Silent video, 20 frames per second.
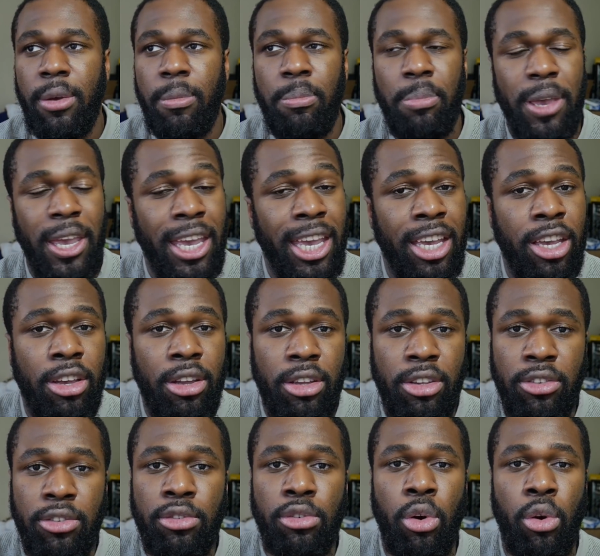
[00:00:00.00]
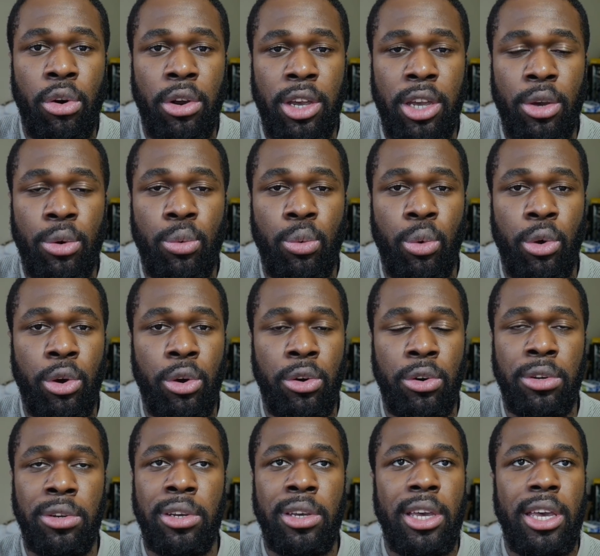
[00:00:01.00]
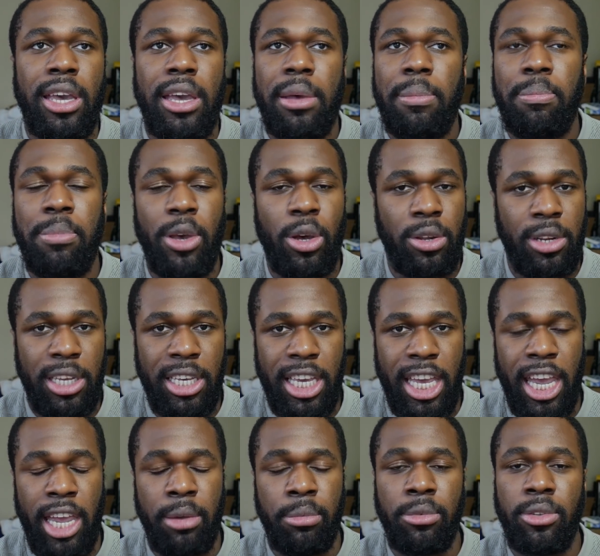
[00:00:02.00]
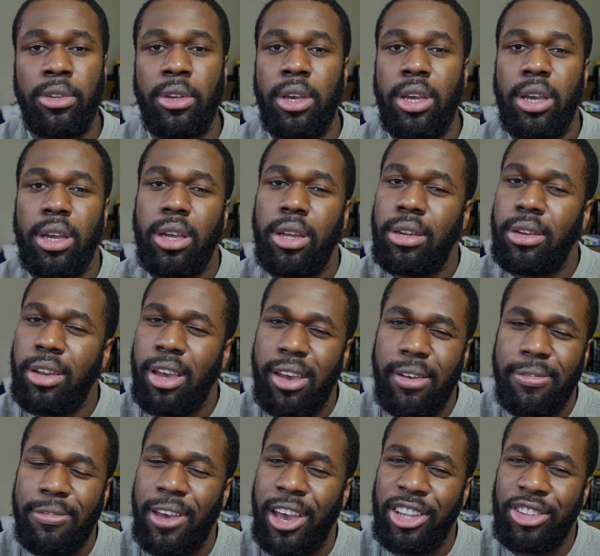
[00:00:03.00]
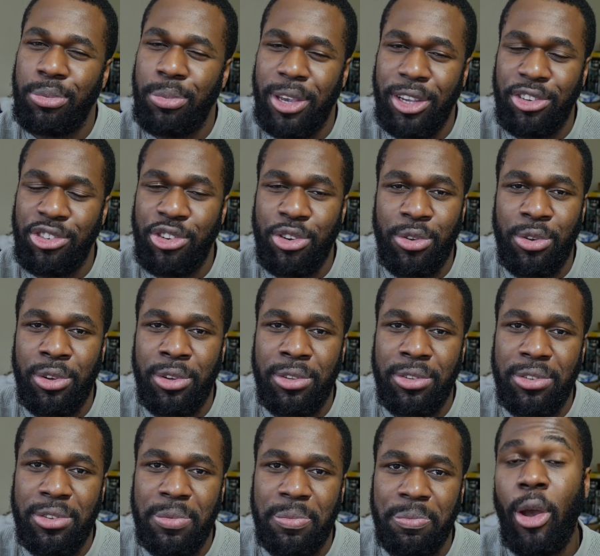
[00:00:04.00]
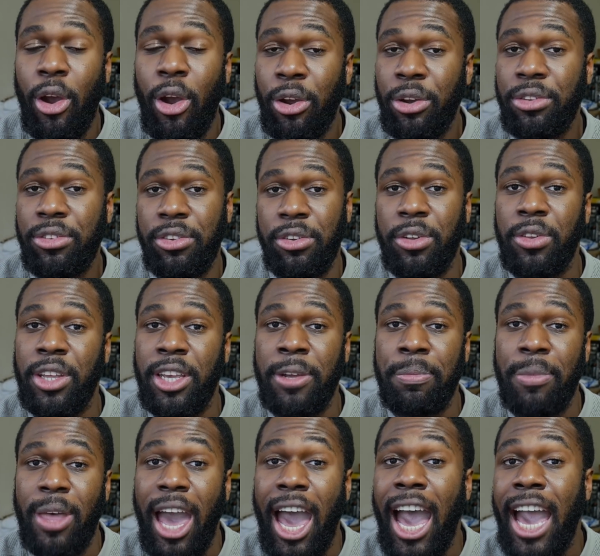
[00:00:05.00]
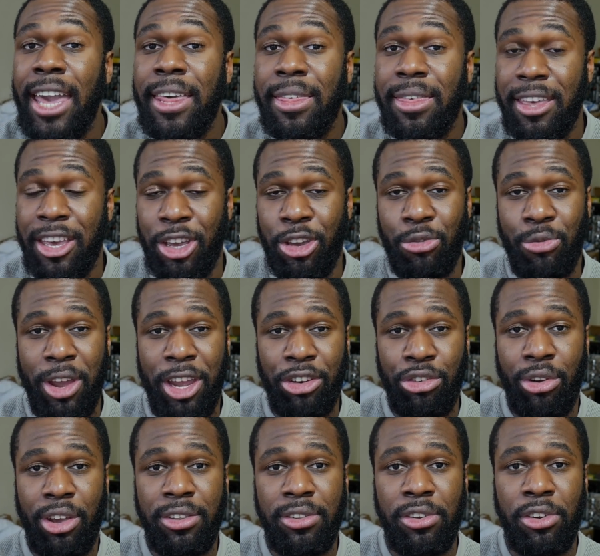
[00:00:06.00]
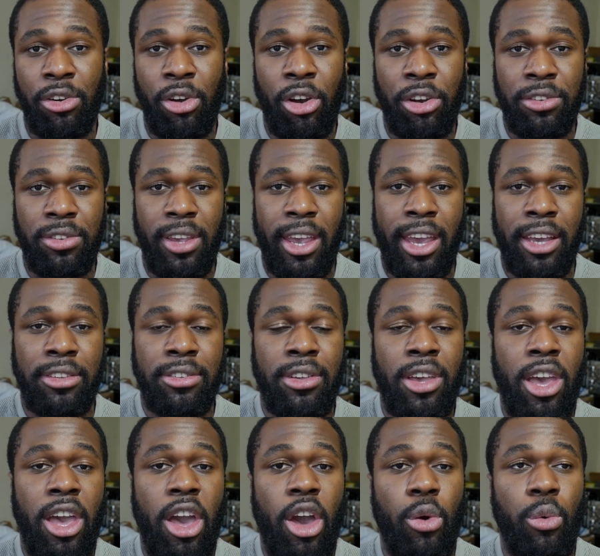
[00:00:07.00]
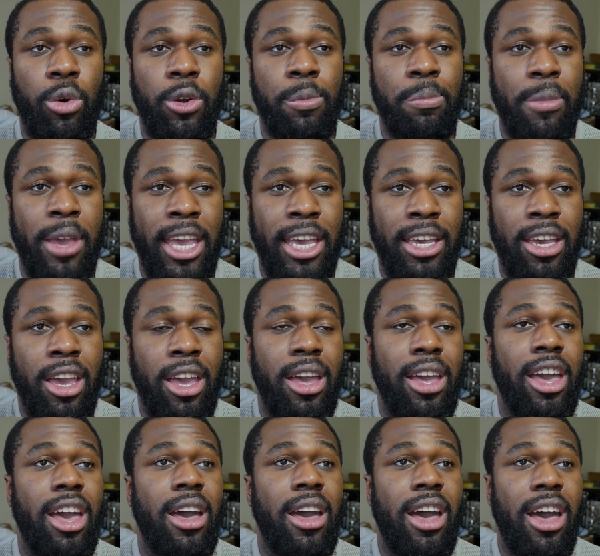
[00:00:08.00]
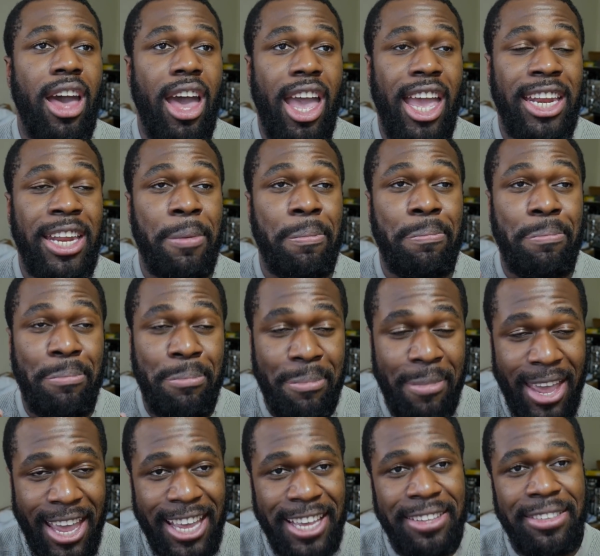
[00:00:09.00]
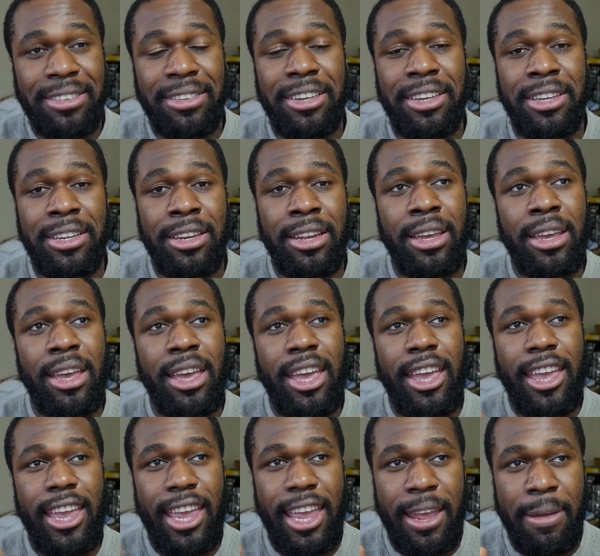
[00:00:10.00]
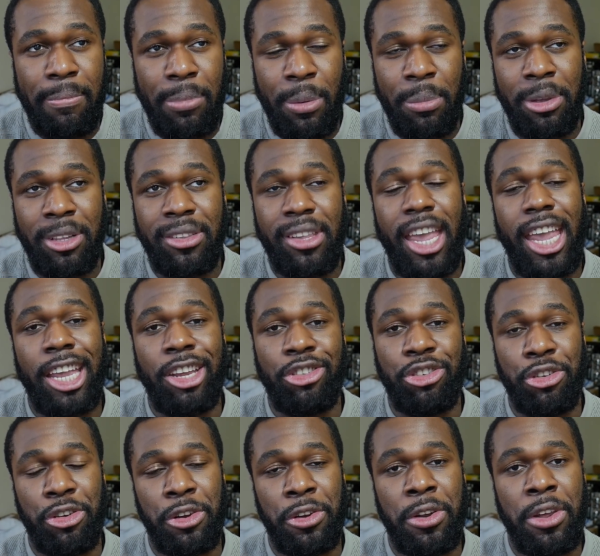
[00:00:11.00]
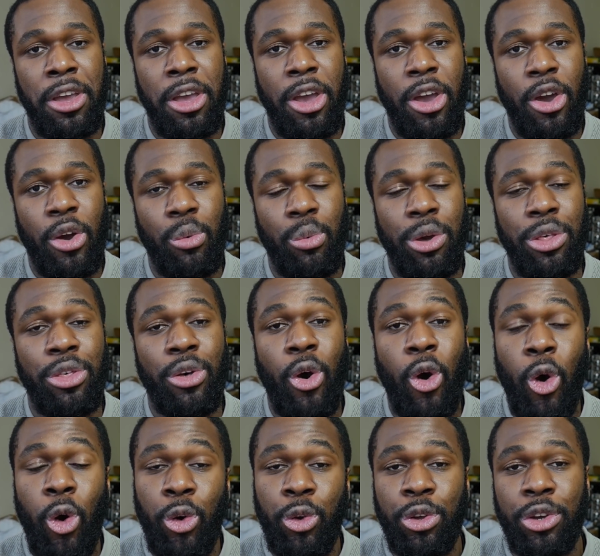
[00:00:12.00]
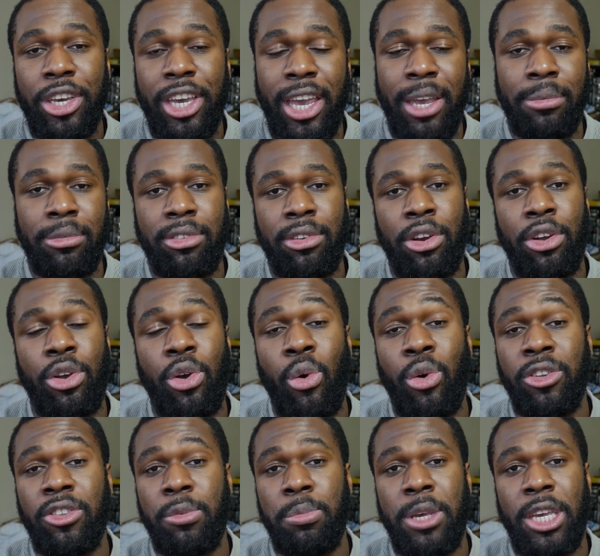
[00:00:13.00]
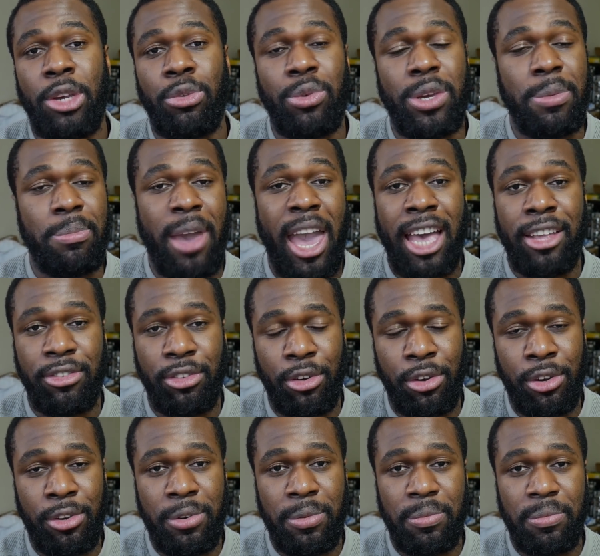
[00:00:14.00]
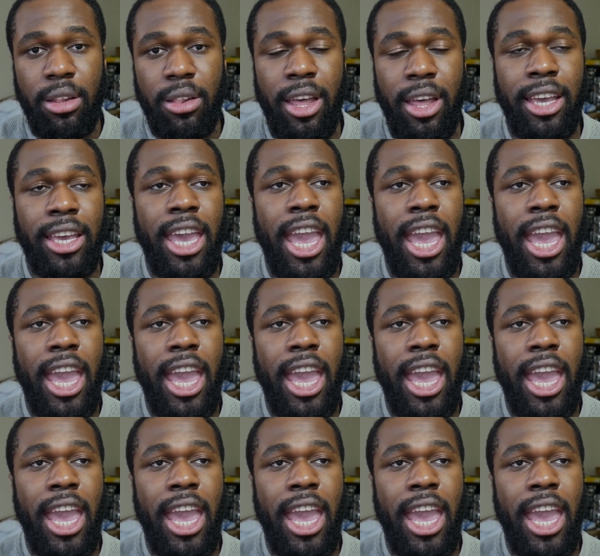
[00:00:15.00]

big story world building games, not fast paced shooters. Personally, I think ray tracing and RTX would make an amazing implementation with older games that are going to be remastered. Like